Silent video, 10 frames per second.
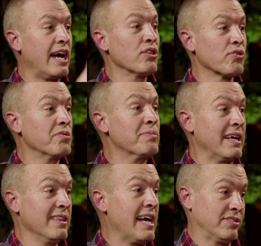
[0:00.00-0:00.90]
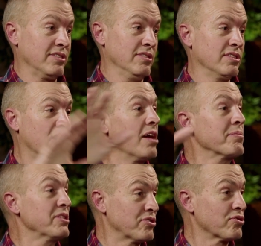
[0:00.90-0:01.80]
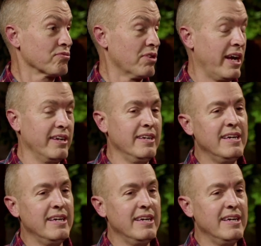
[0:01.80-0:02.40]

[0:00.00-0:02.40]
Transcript: I learned my lesson. The communists are right.